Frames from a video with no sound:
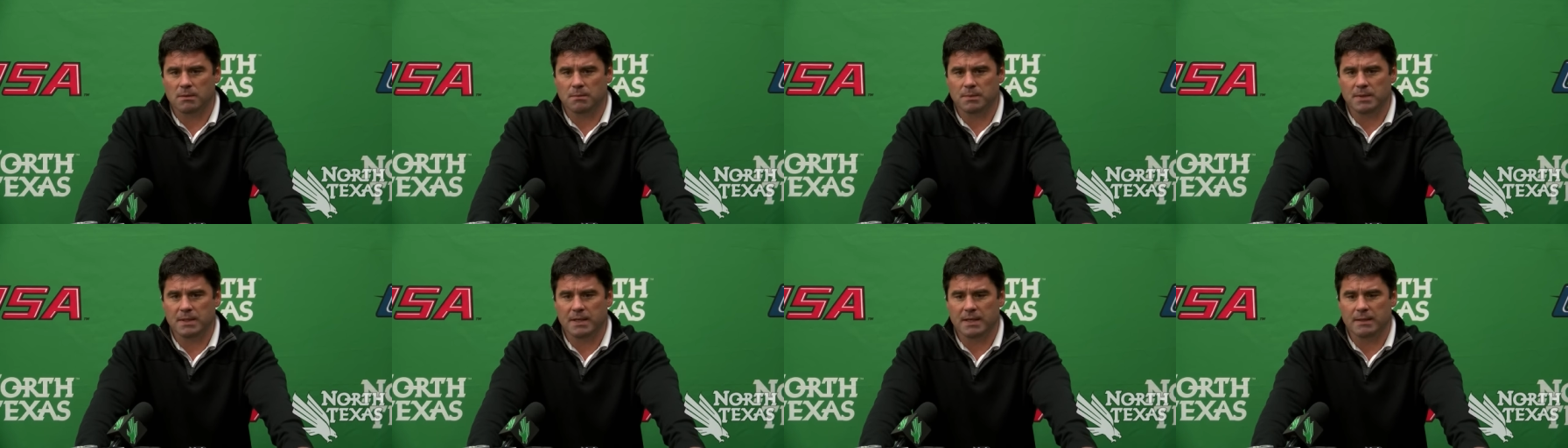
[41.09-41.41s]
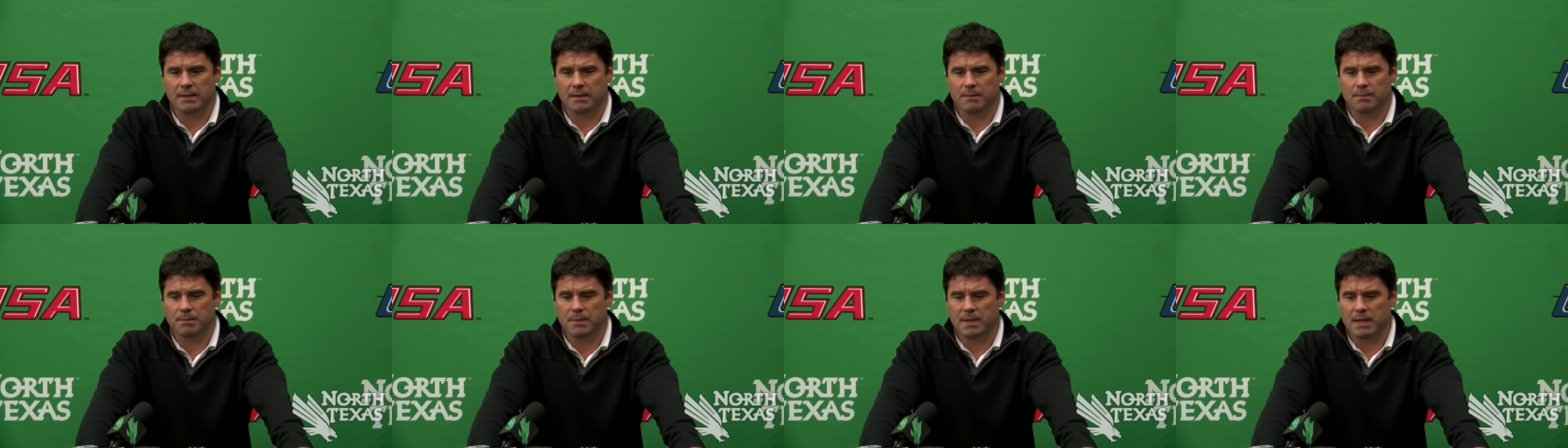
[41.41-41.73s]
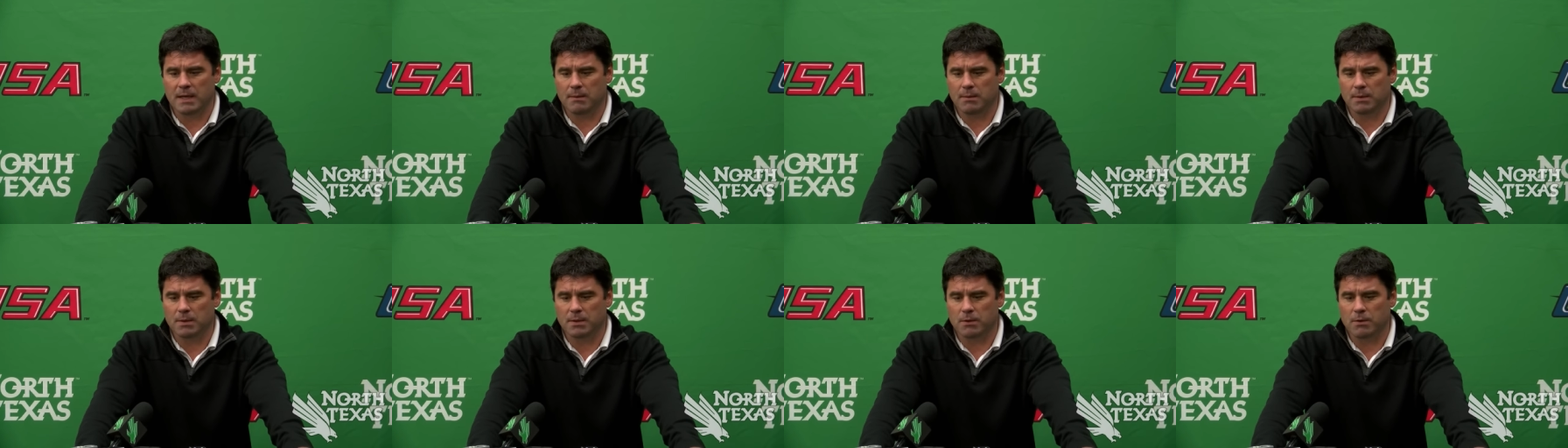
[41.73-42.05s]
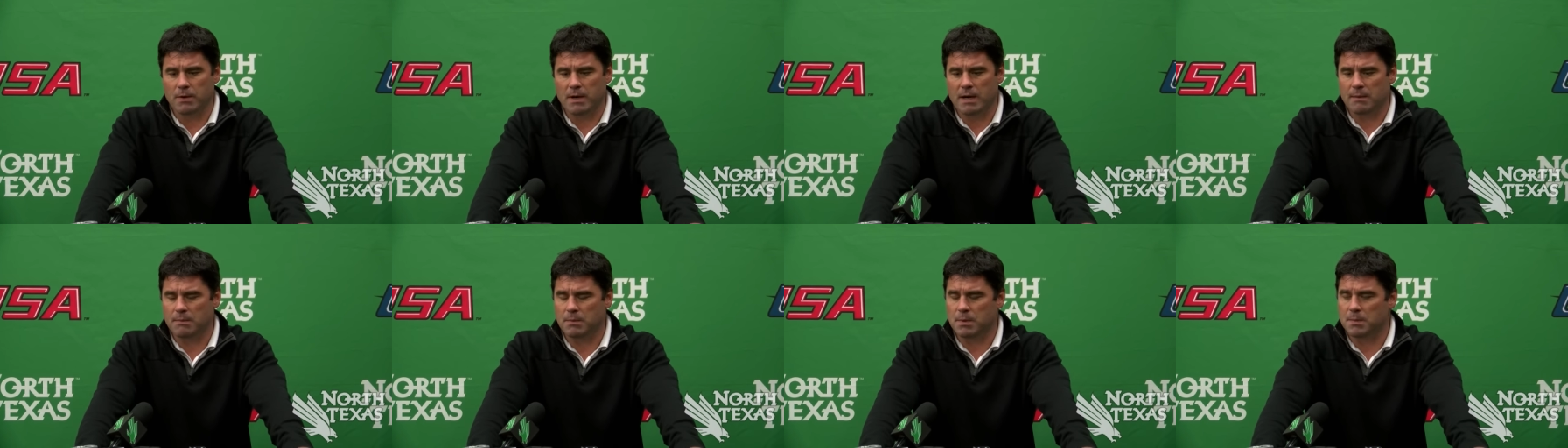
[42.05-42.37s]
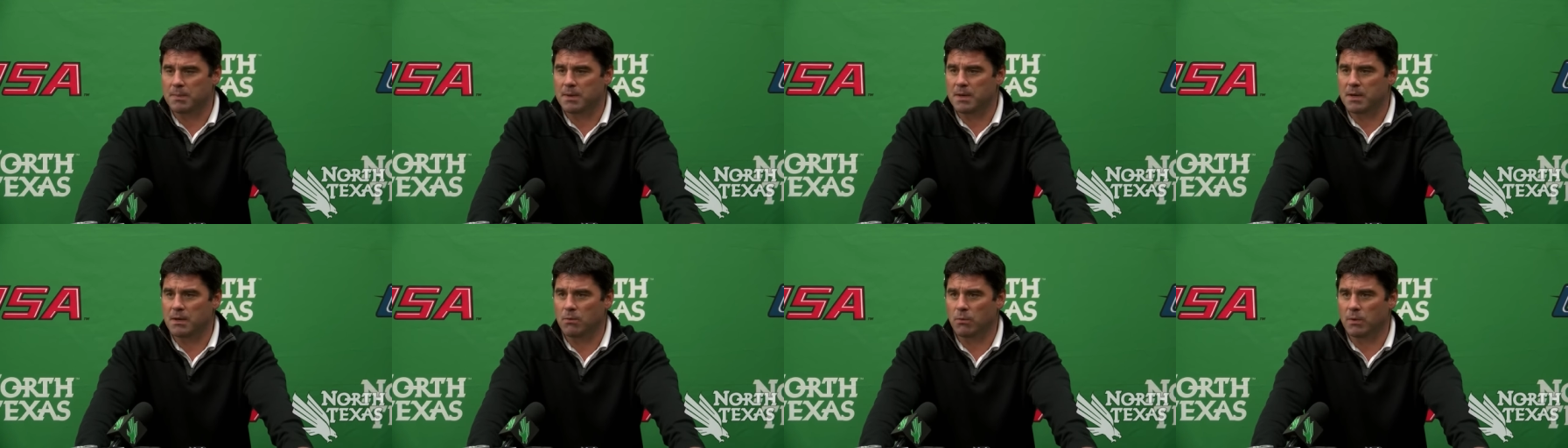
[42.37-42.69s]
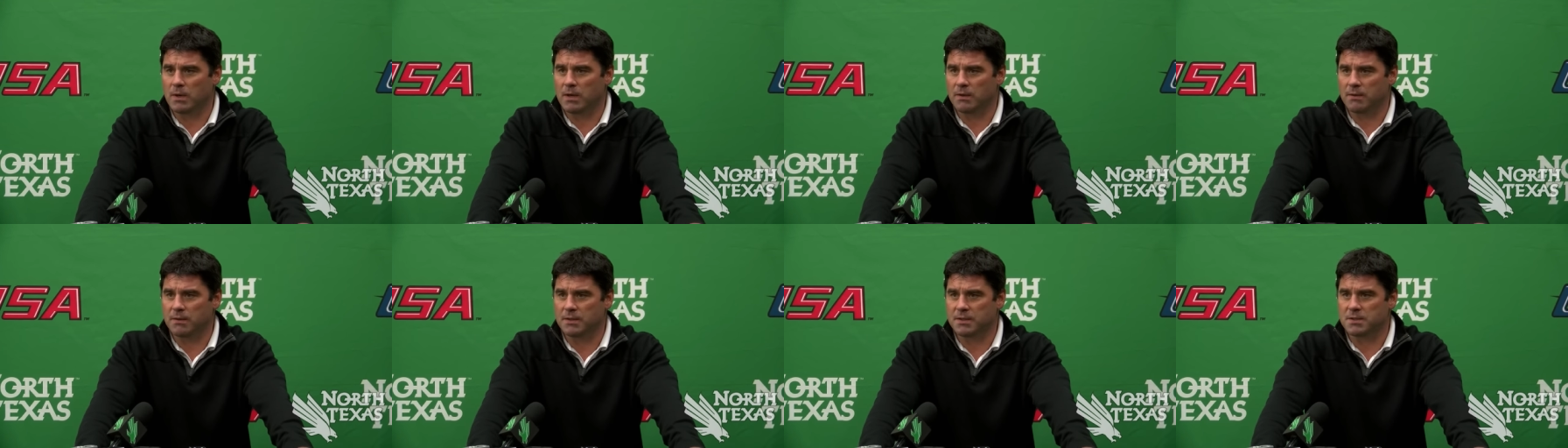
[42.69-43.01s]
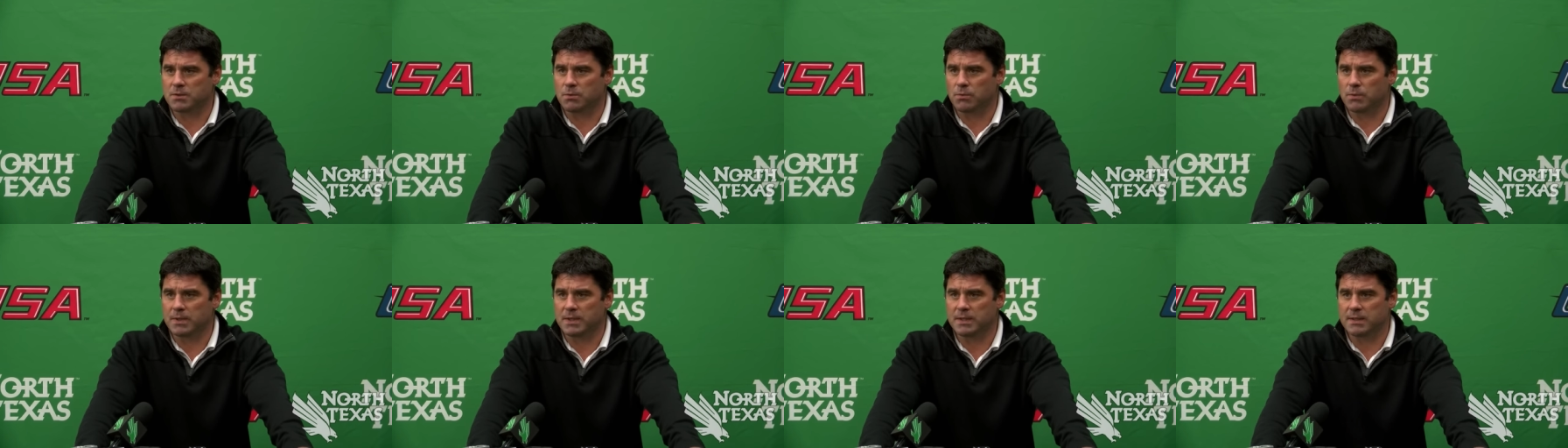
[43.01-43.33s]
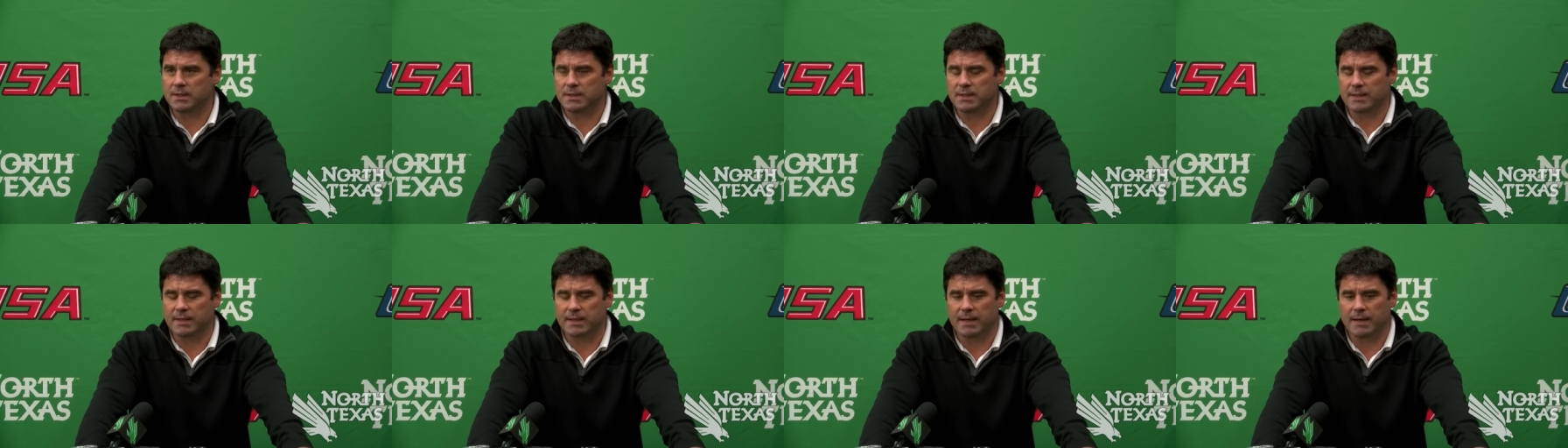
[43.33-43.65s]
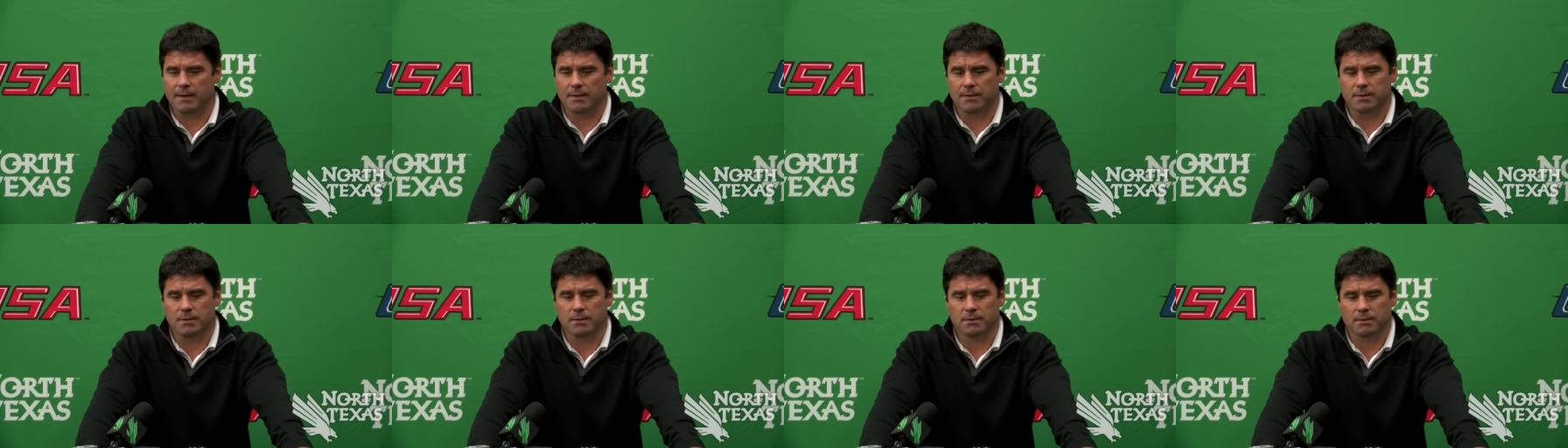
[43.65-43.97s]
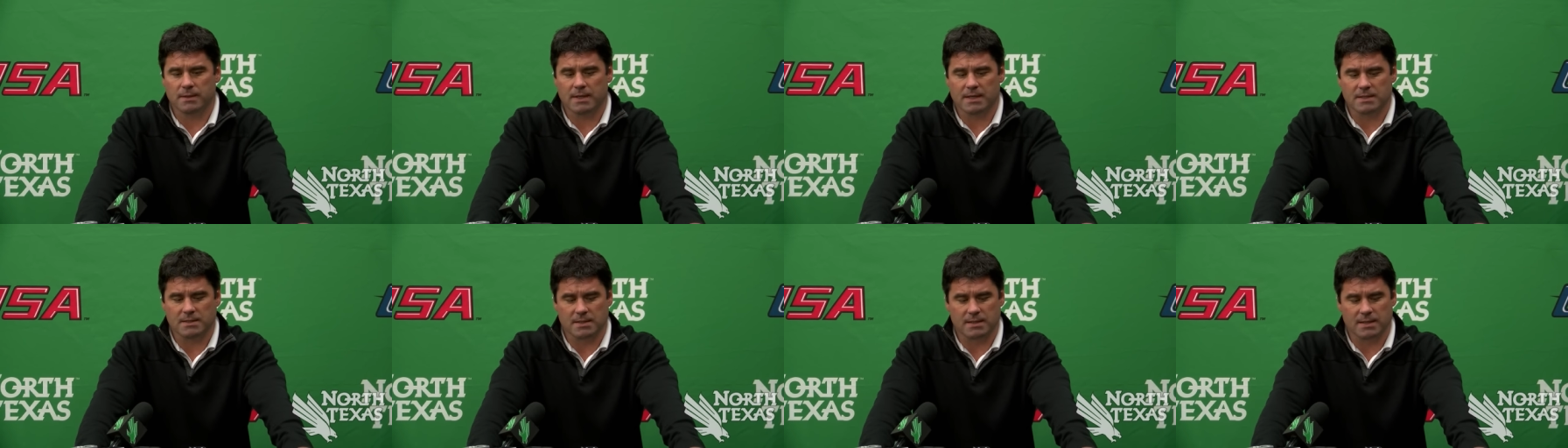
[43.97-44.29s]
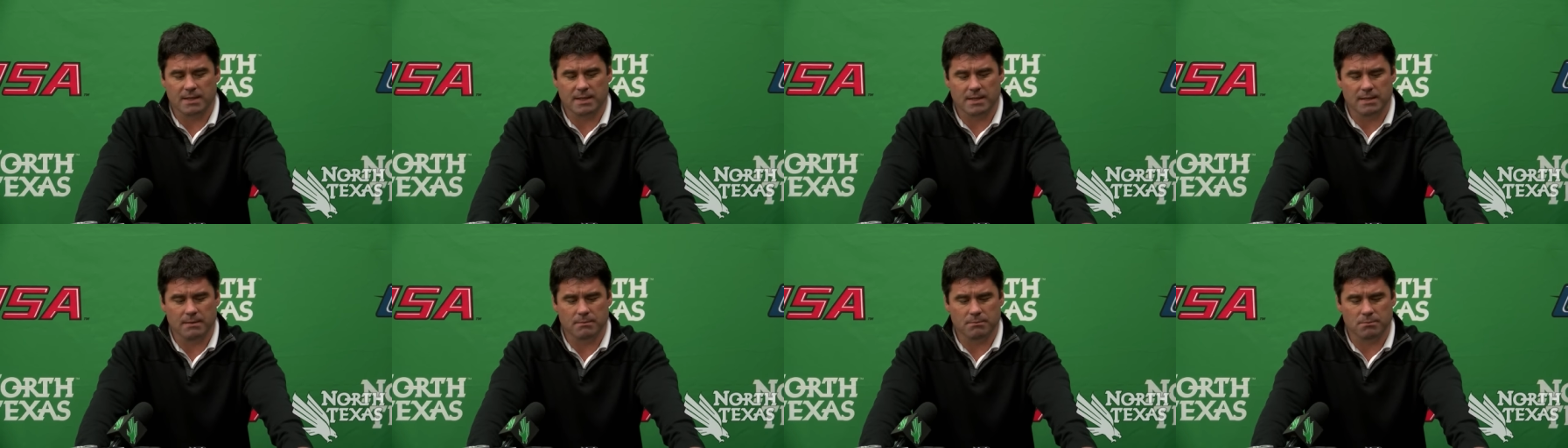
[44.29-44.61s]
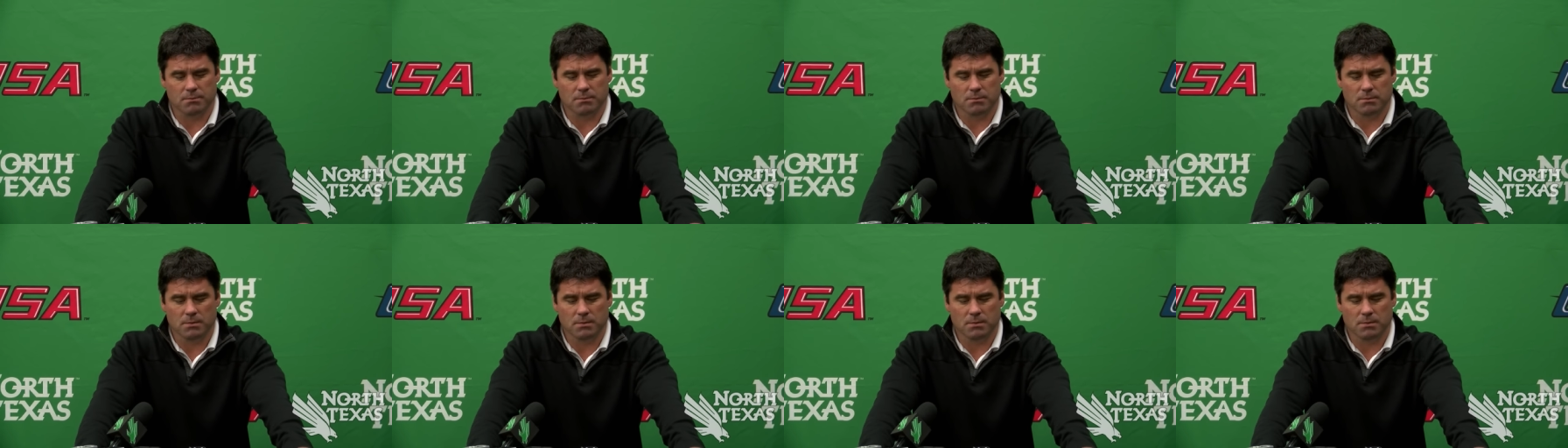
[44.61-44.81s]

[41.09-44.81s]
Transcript: be, be able to go out and prepare well this week together as a team.